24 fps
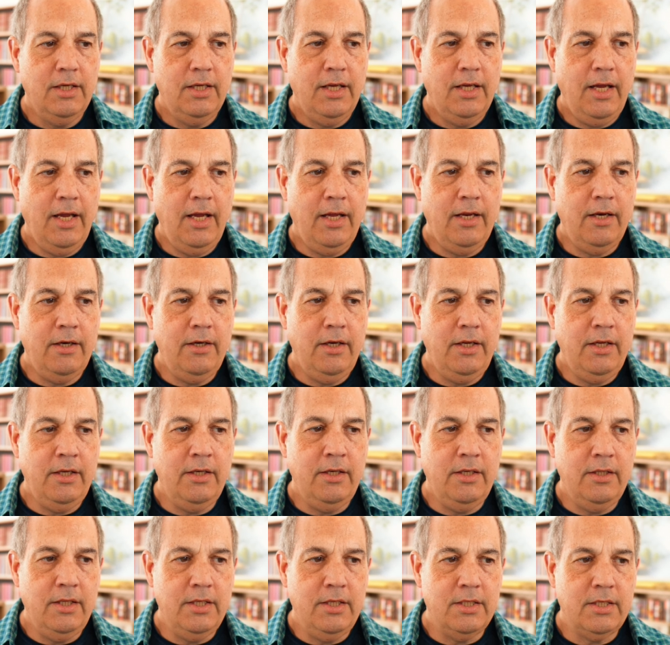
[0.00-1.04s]
And
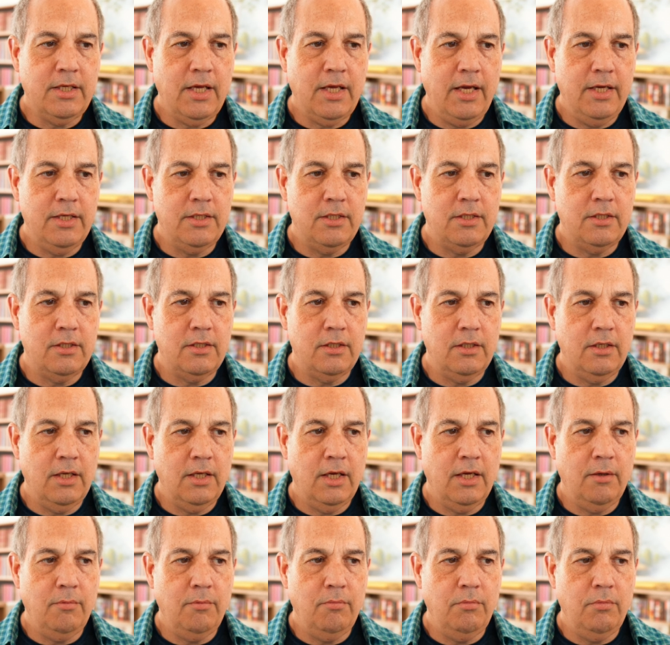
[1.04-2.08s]
in this case,
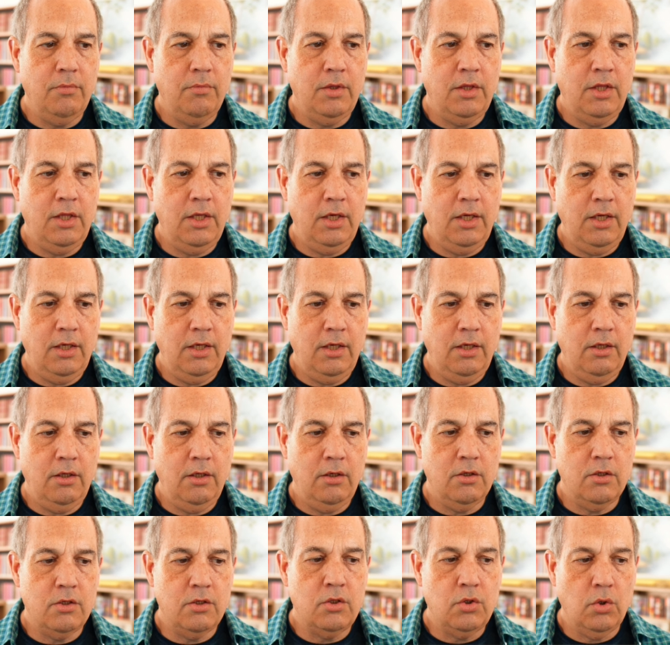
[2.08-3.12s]

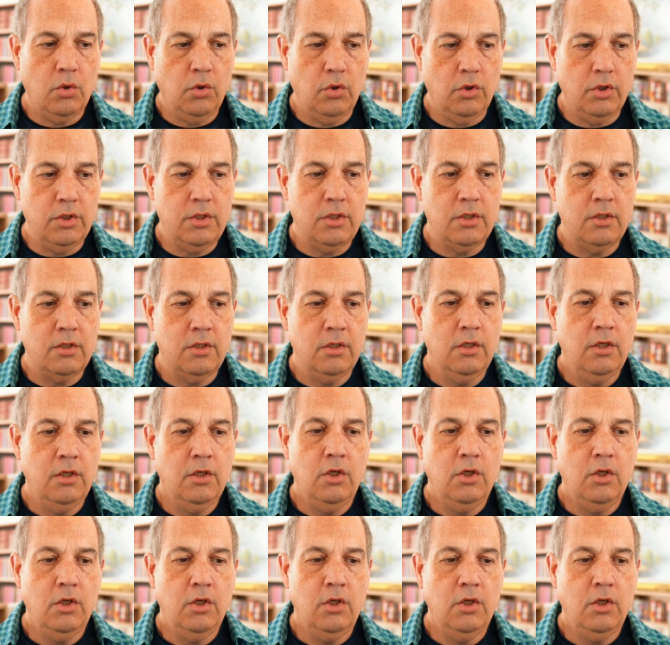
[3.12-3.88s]
the source